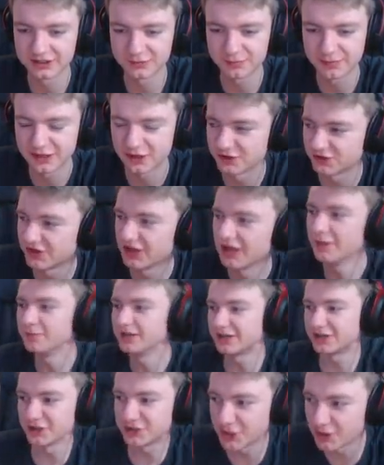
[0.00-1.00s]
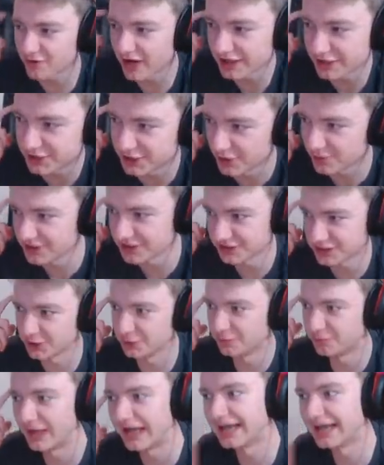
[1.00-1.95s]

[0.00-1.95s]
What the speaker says: It's because your IQ is too